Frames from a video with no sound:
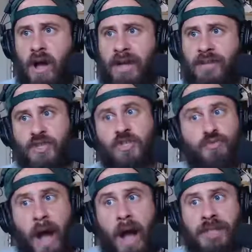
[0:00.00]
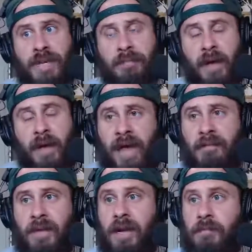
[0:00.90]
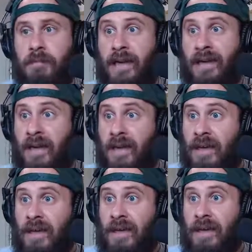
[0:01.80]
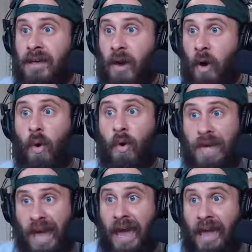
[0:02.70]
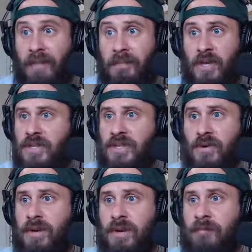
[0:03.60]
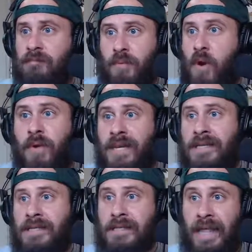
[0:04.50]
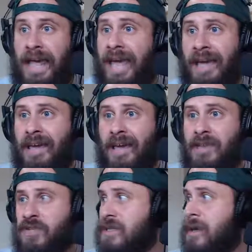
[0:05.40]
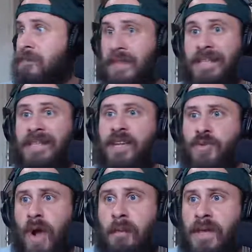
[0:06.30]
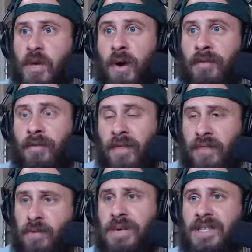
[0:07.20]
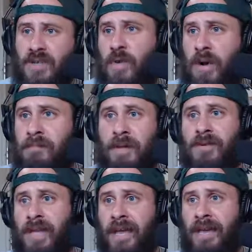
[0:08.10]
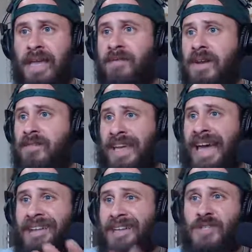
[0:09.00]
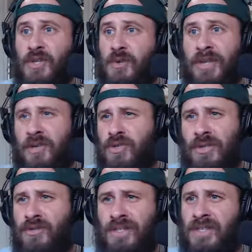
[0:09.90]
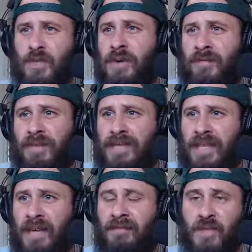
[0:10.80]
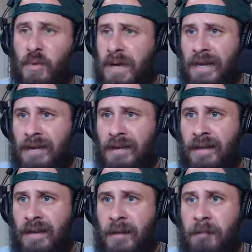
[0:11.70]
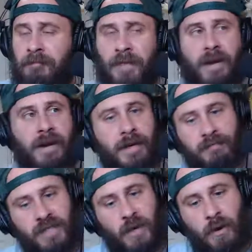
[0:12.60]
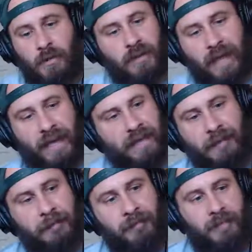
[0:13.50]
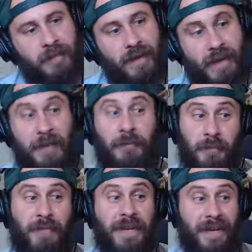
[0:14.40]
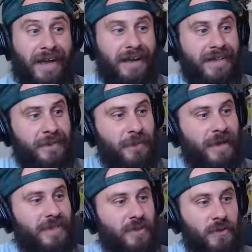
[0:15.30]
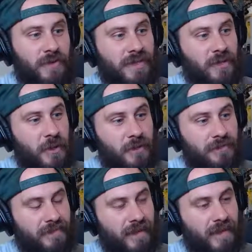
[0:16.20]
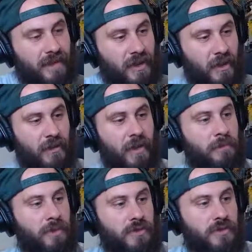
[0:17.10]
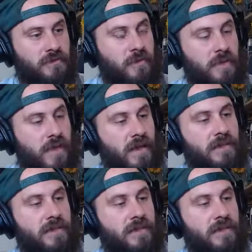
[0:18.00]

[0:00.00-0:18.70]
It just dropped it behind me. And I'm like, okay, but you still could have broken his leg. That's like dropping you off of a 3-story building. Even if the cat can do it, you shouldn't do it for the sake of doing it. So like, and PETA got nuts about it too. And they'll push for things.